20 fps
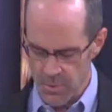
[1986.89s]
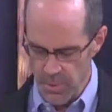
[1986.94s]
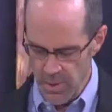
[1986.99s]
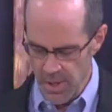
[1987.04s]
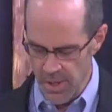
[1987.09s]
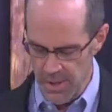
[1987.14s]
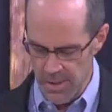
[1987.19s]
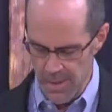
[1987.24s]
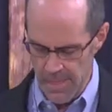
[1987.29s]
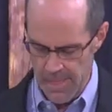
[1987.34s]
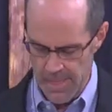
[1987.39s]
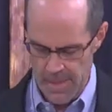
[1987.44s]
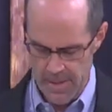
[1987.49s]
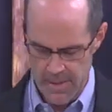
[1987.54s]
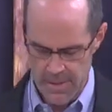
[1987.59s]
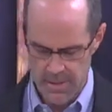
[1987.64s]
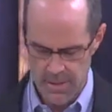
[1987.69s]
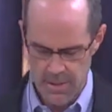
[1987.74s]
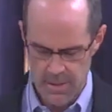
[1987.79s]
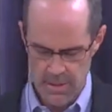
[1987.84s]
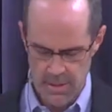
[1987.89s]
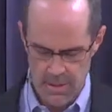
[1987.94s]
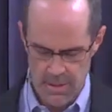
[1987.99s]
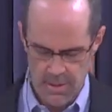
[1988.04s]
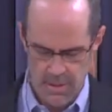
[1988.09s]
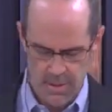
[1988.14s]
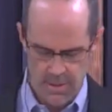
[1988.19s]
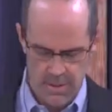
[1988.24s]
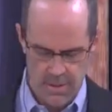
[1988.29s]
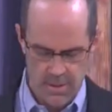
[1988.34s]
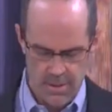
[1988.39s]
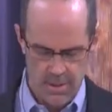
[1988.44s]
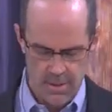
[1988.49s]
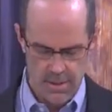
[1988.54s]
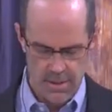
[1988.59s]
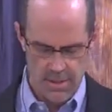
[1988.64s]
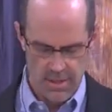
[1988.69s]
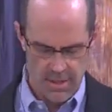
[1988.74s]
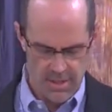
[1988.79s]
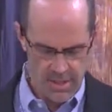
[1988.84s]
one,
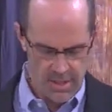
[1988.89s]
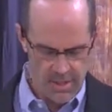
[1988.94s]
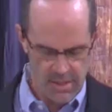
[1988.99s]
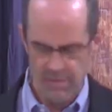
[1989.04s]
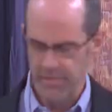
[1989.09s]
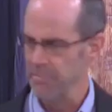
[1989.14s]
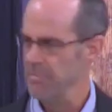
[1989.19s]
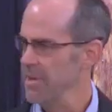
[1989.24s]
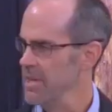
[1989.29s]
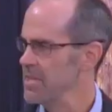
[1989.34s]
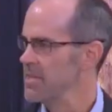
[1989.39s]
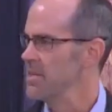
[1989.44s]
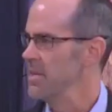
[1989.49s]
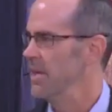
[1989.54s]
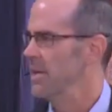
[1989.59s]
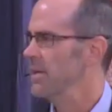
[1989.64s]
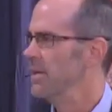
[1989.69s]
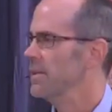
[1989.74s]
and, you've missed it.